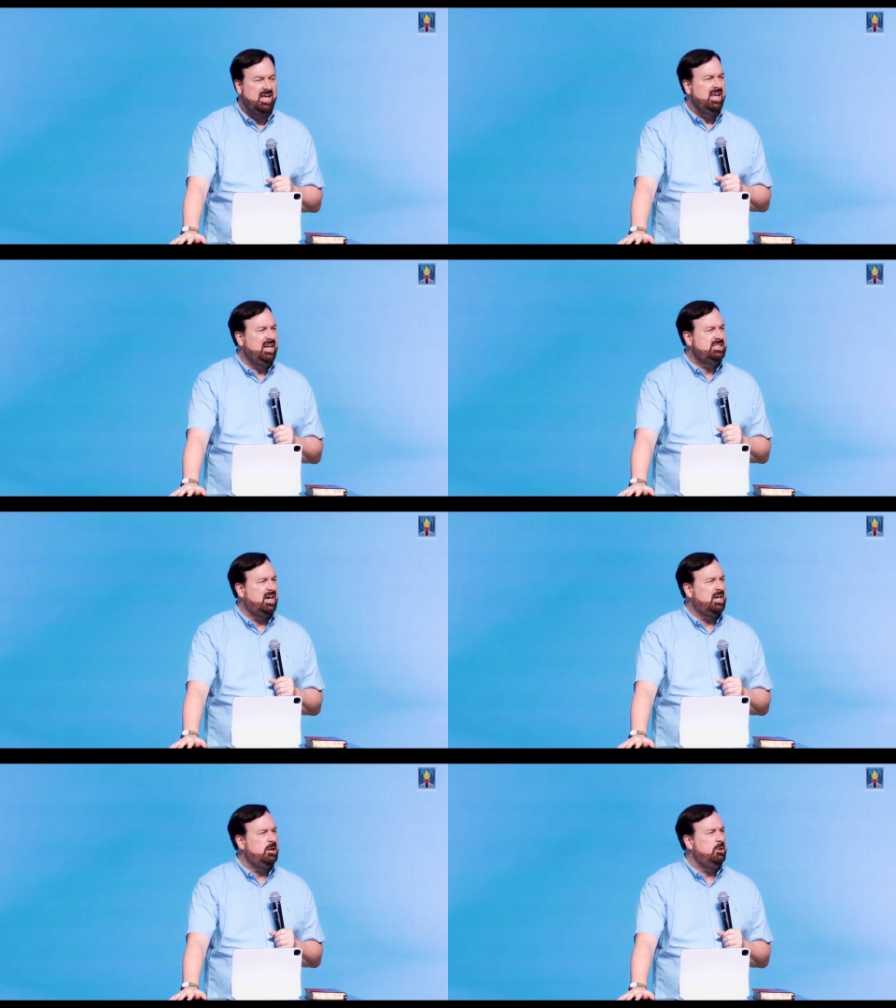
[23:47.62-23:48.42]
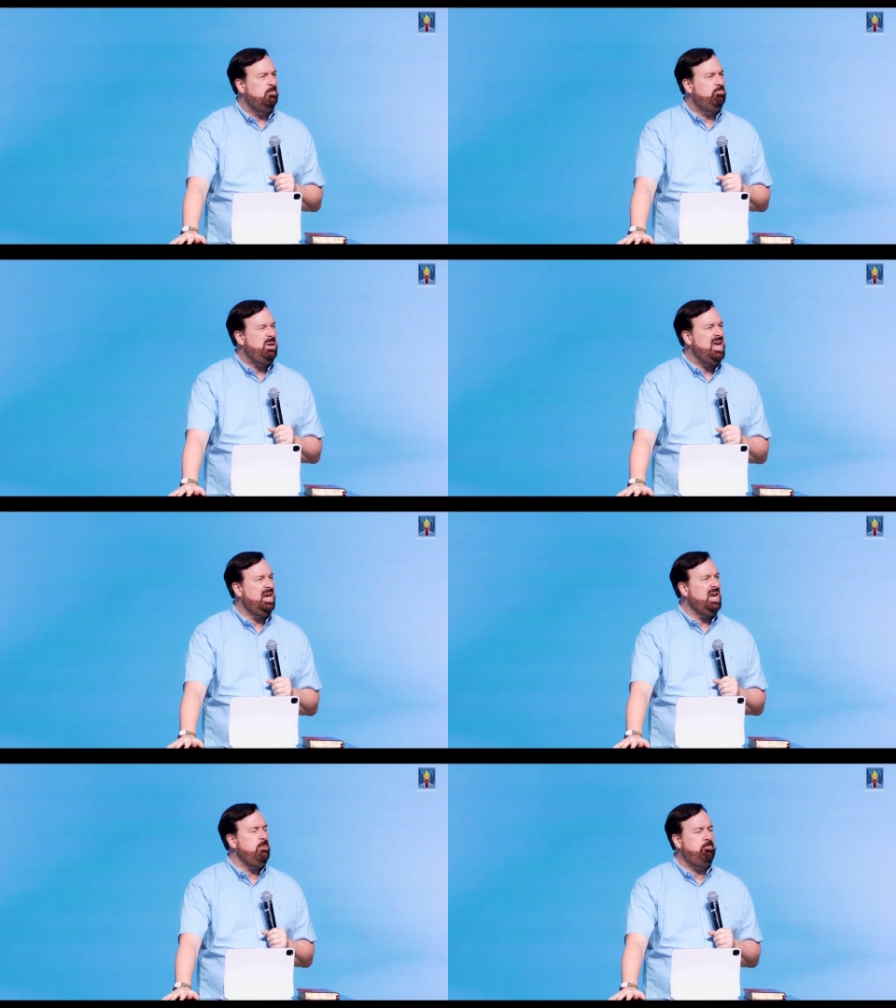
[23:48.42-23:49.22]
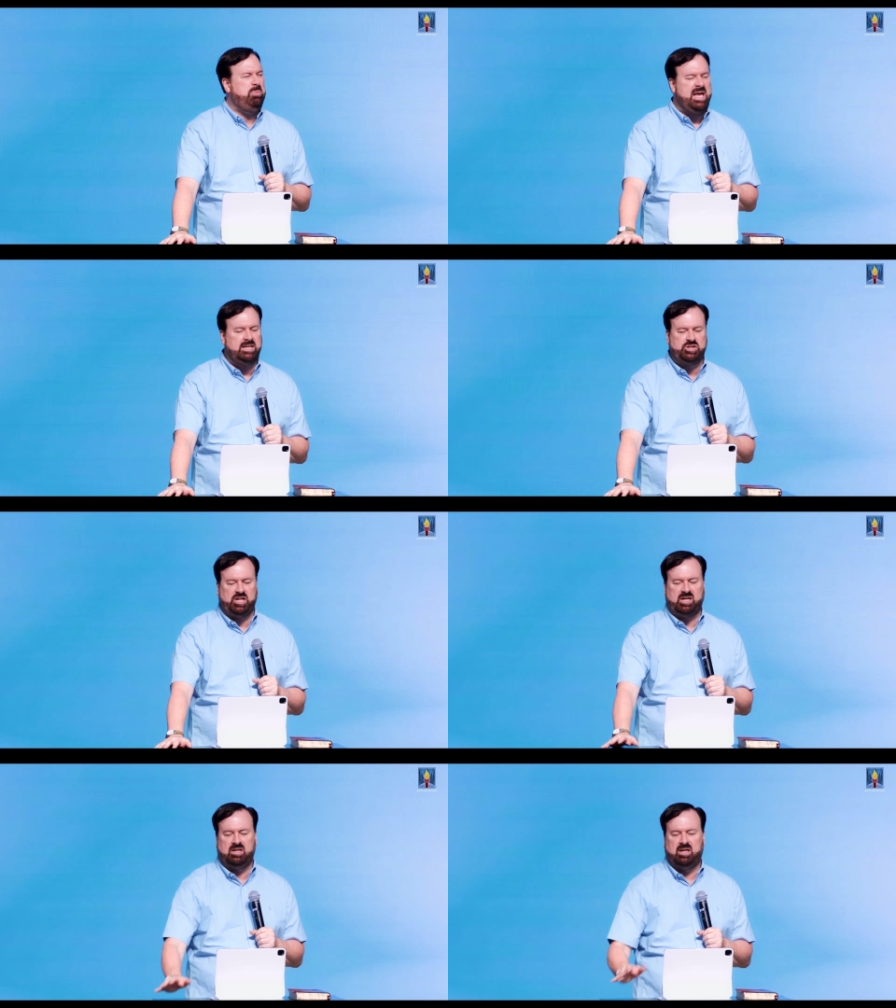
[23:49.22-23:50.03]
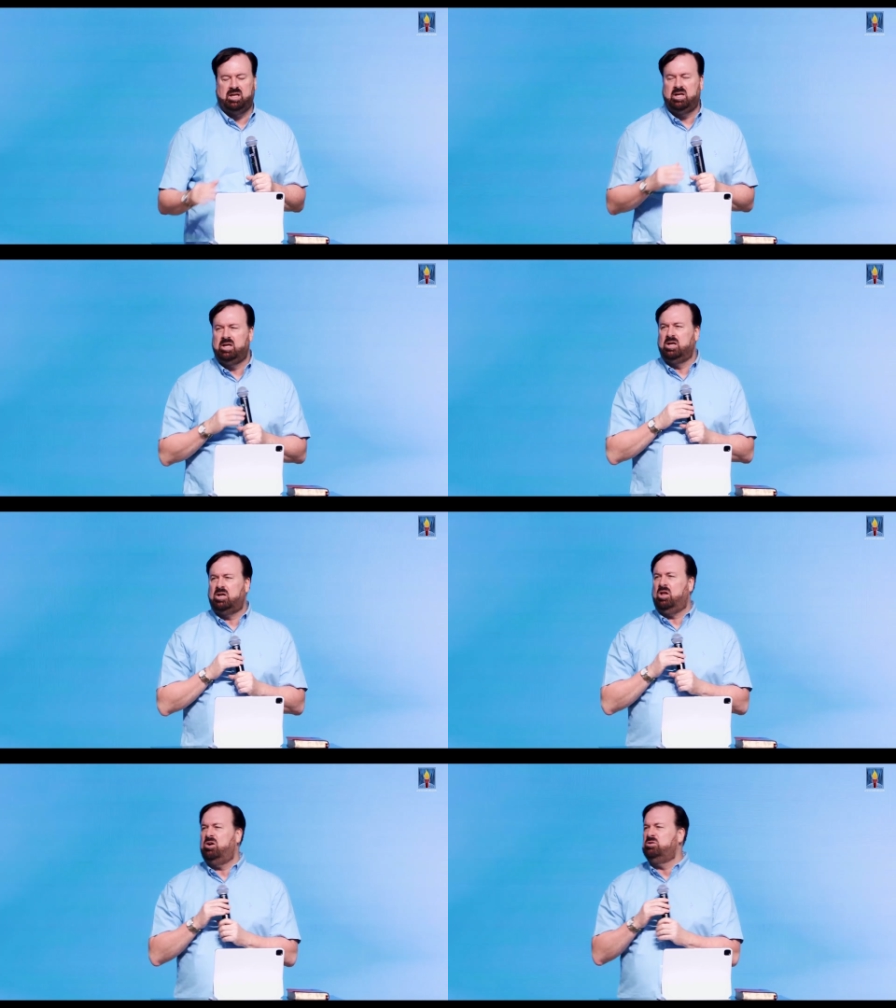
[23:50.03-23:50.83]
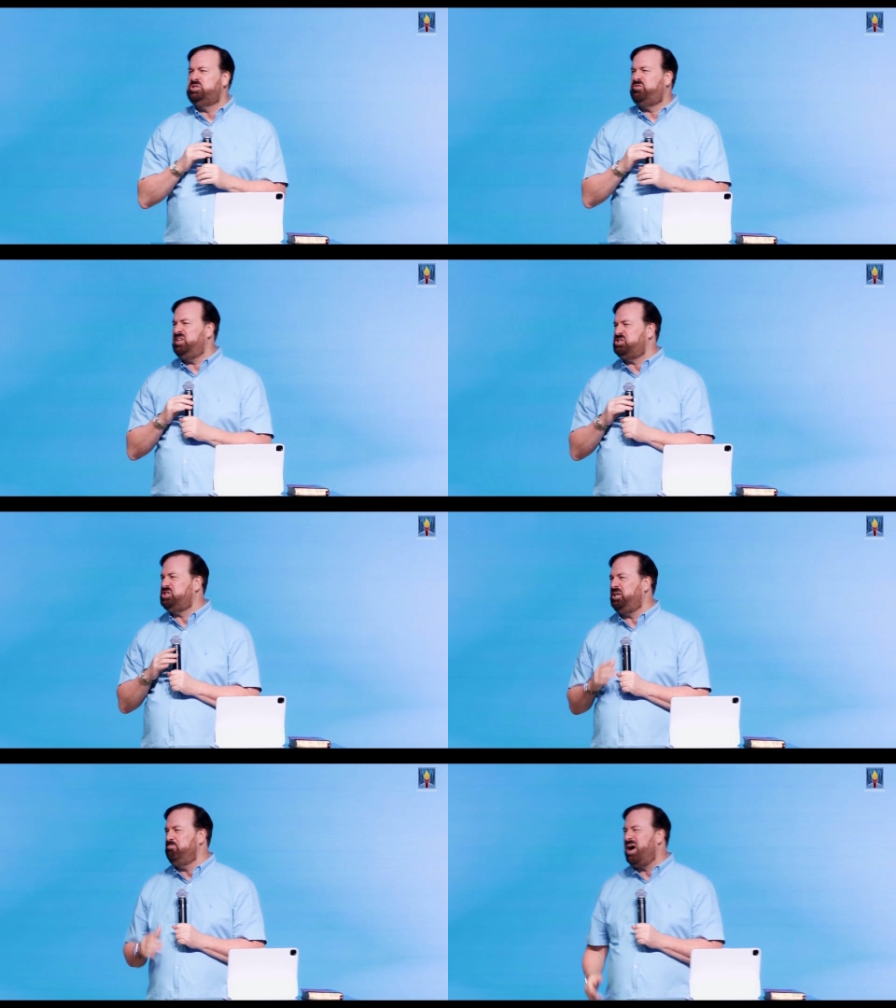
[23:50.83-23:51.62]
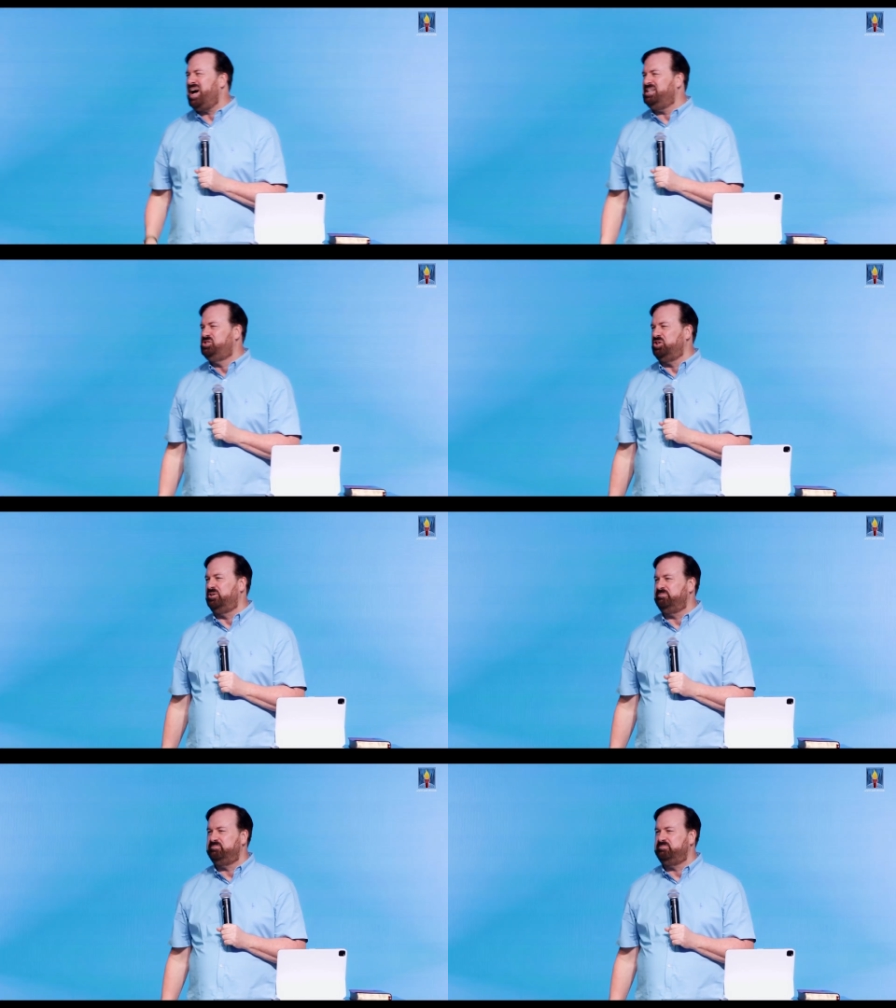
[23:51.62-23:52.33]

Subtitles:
He's not a penny-pinching, close-fisted miser.